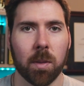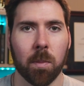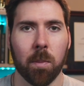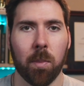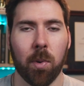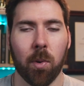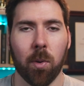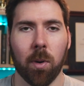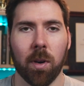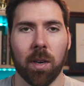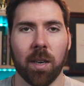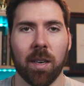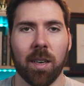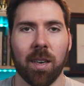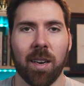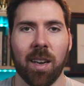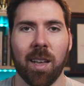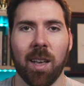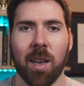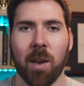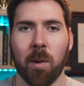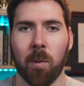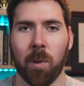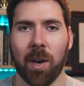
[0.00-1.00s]
important
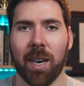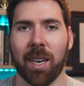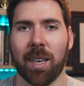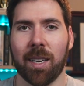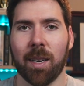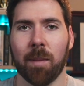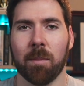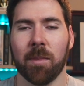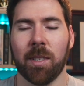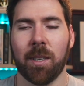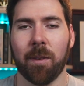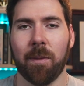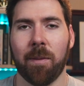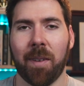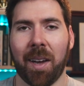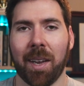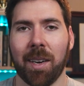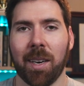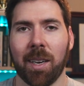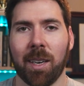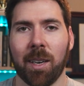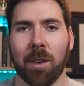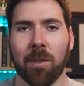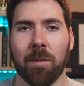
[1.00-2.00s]
when it comes to
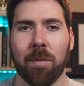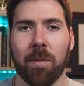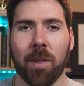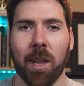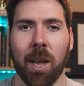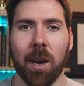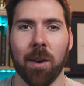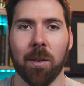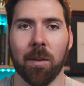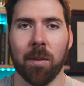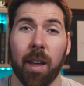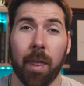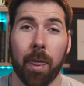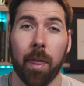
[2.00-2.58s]
finding your flow.